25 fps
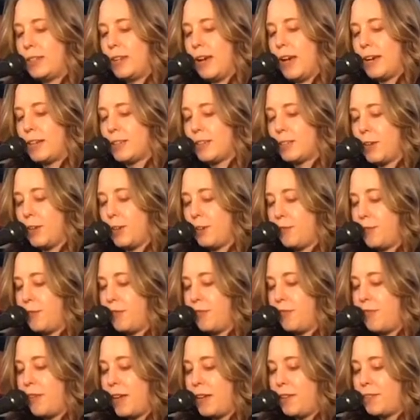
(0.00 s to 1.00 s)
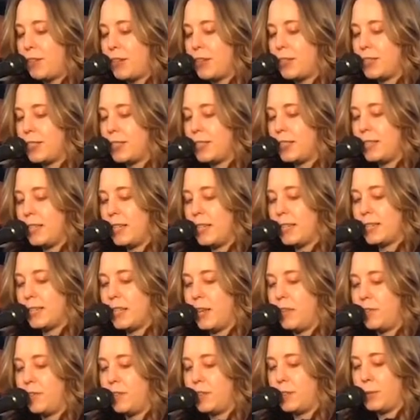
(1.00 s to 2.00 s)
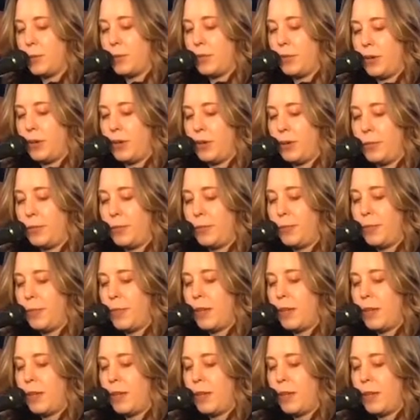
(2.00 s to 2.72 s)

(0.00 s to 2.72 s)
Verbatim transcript: to ask her for favors and take selfies with her?